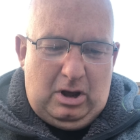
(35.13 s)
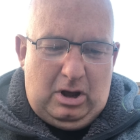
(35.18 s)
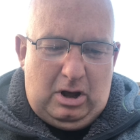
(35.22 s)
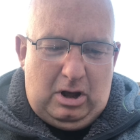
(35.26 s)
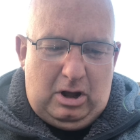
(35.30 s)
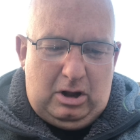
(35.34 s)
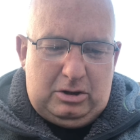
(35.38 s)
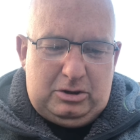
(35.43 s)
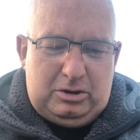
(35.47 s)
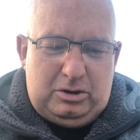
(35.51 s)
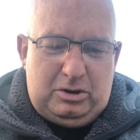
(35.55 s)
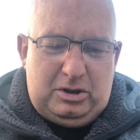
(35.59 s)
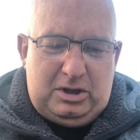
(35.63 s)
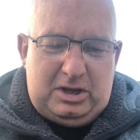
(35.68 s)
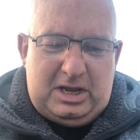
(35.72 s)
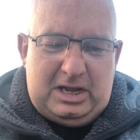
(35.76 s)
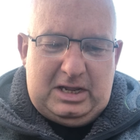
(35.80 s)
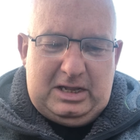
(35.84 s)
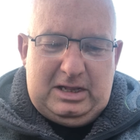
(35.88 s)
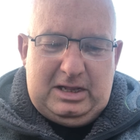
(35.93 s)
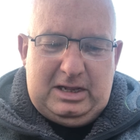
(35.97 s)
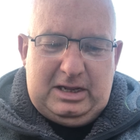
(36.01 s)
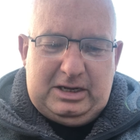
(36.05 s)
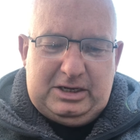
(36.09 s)
I'll do the
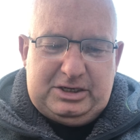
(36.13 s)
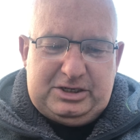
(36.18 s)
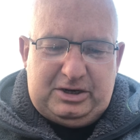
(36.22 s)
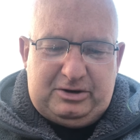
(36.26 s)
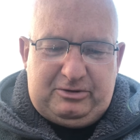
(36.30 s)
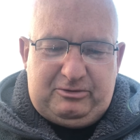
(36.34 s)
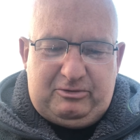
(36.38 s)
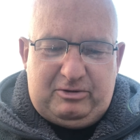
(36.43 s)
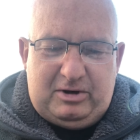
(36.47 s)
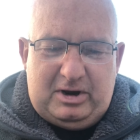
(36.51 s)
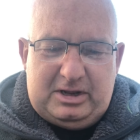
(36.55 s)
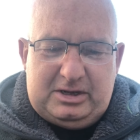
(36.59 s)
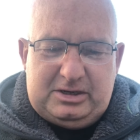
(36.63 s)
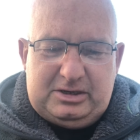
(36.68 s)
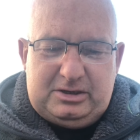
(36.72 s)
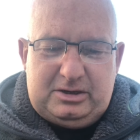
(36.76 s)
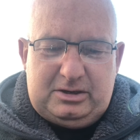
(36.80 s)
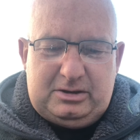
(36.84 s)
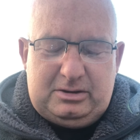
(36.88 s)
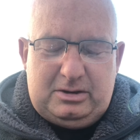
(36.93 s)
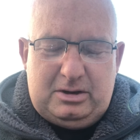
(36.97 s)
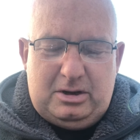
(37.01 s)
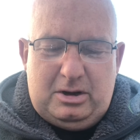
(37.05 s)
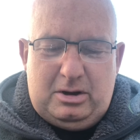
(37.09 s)
kindling, said Fred.
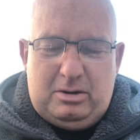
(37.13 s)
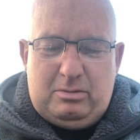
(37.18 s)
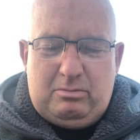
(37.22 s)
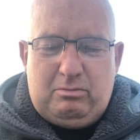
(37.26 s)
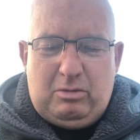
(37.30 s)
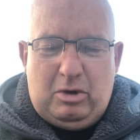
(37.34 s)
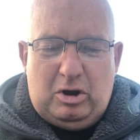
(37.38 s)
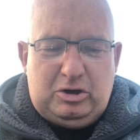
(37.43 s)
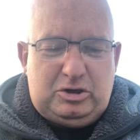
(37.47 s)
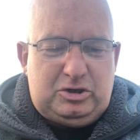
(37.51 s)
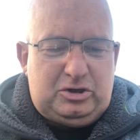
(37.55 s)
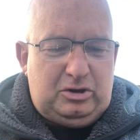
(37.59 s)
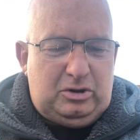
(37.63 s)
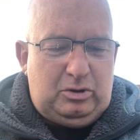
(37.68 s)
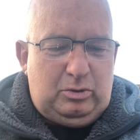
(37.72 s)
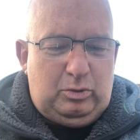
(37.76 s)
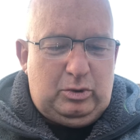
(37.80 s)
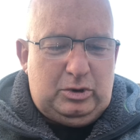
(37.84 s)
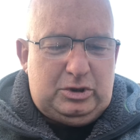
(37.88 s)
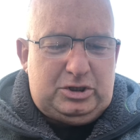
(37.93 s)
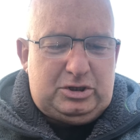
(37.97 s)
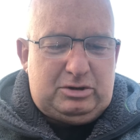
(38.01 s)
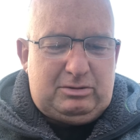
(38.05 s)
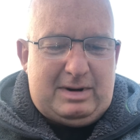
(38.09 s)
Most of the
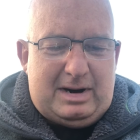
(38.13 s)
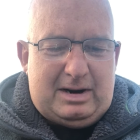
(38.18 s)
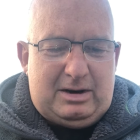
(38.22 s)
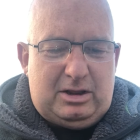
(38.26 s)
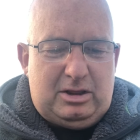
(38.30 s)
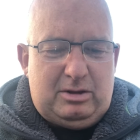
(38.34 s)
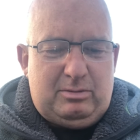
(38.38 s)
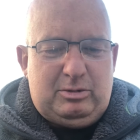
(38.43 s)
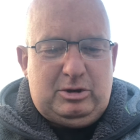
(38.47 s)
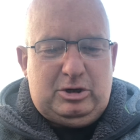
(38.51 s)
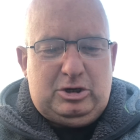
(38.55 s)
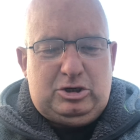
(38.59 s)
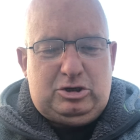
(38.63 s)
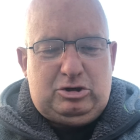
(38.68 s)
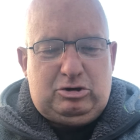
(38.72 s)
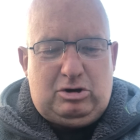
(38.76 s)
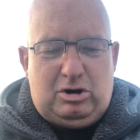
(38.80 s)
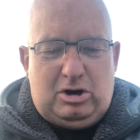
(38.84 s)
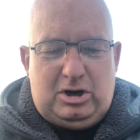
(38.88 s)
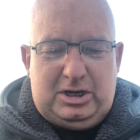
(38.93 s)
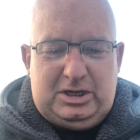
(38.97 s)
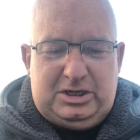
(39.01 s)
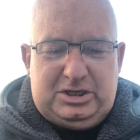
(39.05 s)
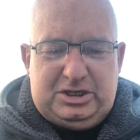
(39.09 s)
wood surrounding them had
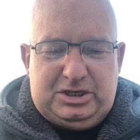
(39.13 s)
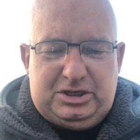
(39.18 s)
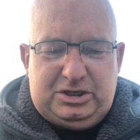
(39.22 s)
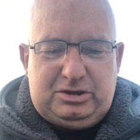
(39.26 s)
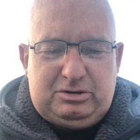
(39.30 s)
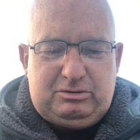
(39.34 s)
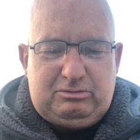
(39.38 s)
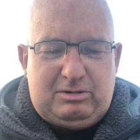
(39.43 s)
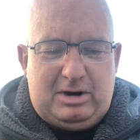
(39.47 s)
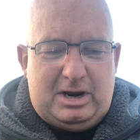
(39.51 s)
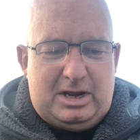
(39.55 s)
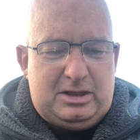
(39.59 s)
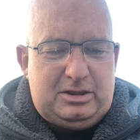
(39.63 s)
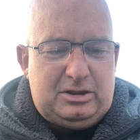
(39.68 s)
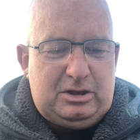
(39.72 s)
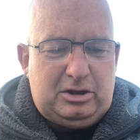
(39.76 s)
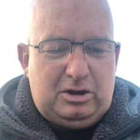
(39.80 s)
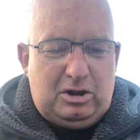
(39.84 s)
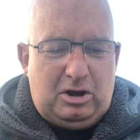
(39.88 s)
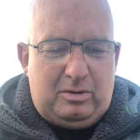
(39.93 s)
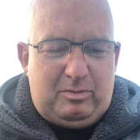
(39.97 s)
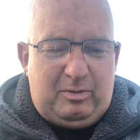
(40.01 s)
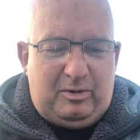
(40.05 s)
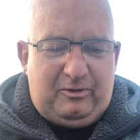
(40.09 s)
dried since the rain the
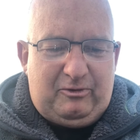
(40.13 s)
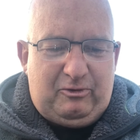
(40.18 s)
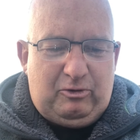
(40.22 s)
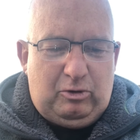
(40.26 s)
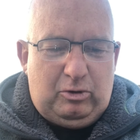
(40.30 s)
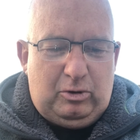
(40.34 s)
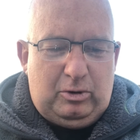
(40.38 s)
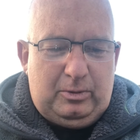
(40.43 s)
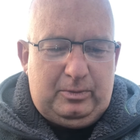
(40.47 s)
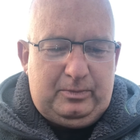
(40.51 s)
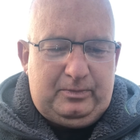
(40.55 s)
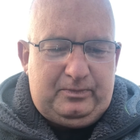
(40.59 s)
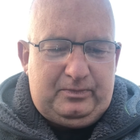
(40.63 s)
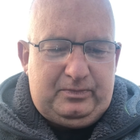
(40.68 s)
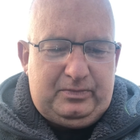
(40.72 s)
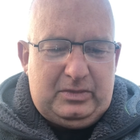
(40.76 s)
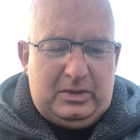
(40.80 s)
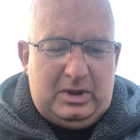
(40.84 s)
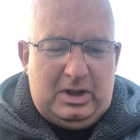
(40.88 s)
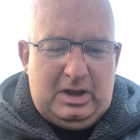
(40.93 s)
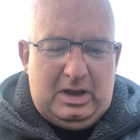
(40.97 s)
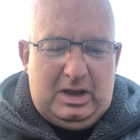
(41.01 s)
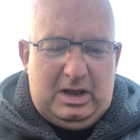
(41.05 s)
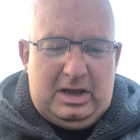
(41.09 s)
night before.
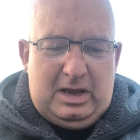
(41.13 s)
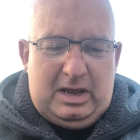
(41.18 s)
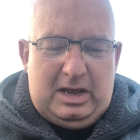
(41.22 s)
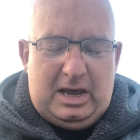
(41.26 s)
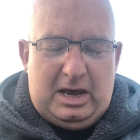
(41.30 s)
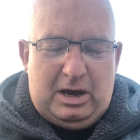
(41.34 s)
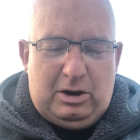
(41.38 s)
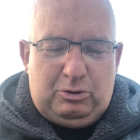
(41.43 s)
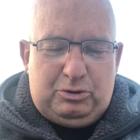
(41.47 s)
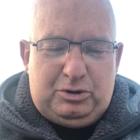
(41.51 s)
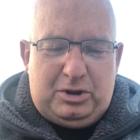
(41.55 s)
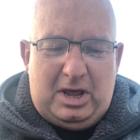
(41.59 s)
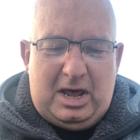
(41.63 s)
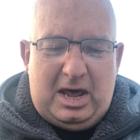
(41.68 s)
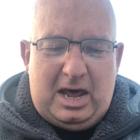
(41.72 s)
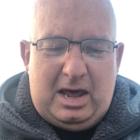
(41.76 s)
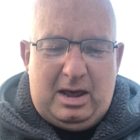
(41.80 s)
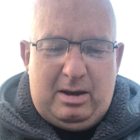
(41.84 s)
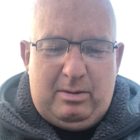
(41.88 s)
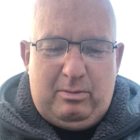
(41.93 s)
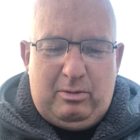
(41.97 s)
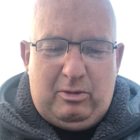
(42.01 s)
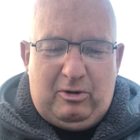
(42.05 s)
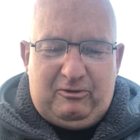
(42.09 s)
He held the
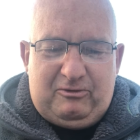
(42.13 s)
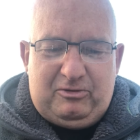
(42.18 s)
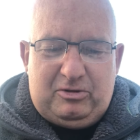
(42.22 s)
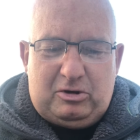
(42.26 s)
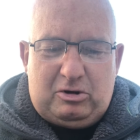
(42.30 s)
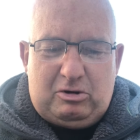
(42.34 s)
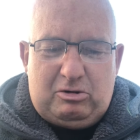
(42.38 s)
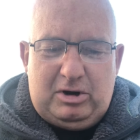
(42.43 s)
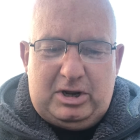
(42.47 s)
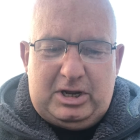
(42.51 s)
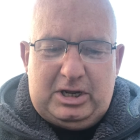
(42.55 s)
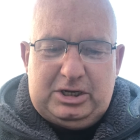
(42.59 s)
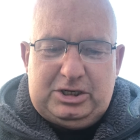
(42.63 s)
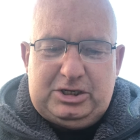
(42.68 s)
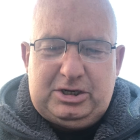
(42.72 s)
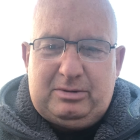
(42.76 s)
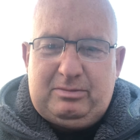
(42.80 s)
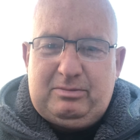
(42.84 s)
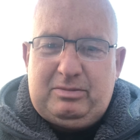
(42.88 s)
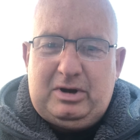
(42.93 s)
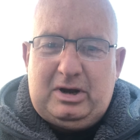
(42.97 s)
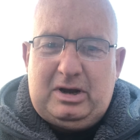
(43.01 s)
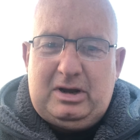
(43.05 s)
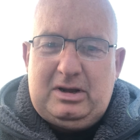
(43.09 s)
hem of the cricket
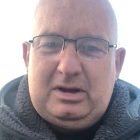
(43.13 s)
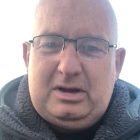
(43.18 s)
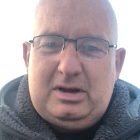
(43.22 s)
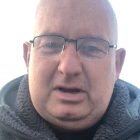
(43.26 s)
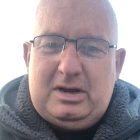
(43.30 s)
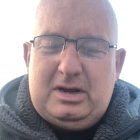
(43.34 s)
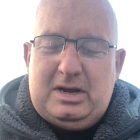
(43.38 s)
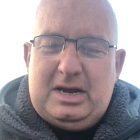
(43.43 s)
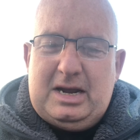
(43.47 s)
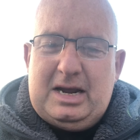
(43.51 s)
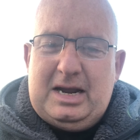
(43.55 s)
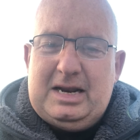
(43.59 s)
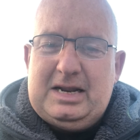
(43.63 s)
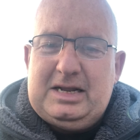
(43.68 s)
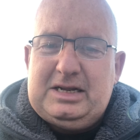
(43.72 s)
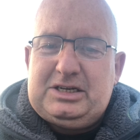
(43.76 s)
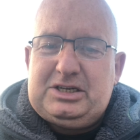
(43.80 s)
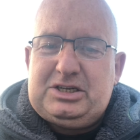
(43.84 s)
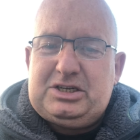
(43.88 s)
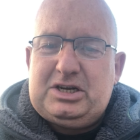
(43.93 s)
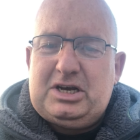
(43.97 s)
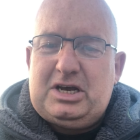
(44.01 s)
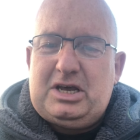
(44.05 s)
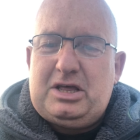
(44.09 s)
jumper in his
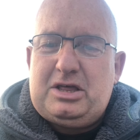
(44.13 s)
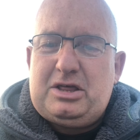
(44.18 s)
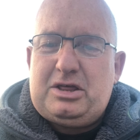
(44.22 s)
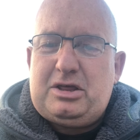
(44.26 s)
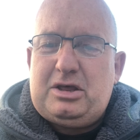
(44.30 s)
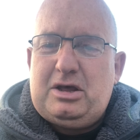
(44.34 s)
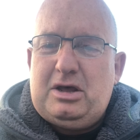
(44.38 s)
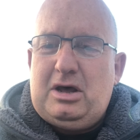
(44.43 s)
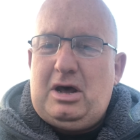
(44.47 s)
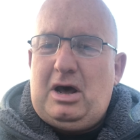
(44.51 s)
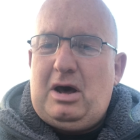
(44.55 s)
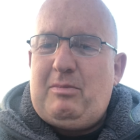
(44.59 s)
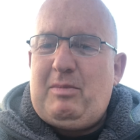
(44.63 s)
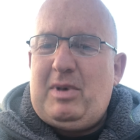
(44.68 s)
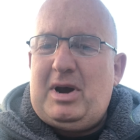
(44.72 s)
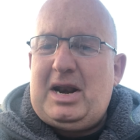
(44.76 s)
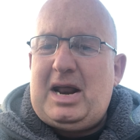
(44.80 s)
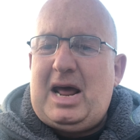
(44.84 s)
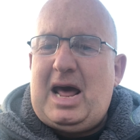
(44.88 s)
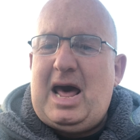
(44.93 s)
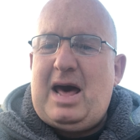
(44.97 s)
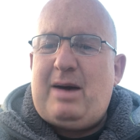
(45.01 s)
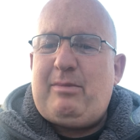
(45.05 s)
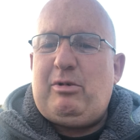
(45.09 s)
teeth and made a
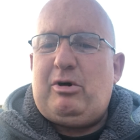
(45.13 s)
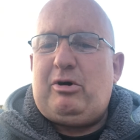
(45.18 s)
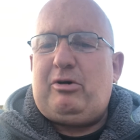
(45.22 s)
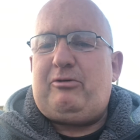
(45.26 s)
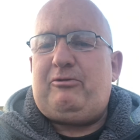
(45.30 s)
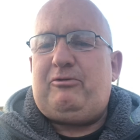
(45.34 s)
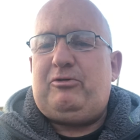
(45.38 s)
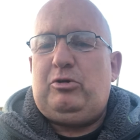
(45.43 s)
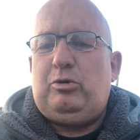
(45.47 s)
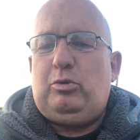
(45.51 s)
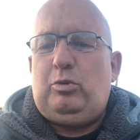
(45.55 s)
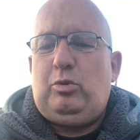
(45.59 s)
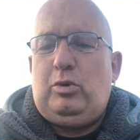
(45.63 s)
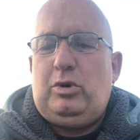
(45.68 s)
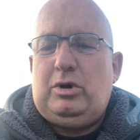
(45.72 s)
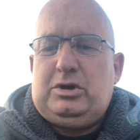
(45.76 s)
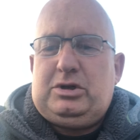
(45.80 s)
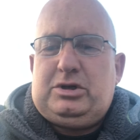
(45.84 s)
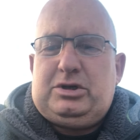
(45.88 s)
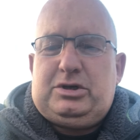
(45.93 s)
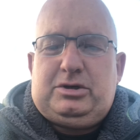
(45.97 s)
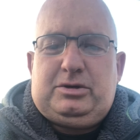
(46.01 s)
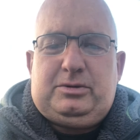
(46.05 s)
hammock for the wood.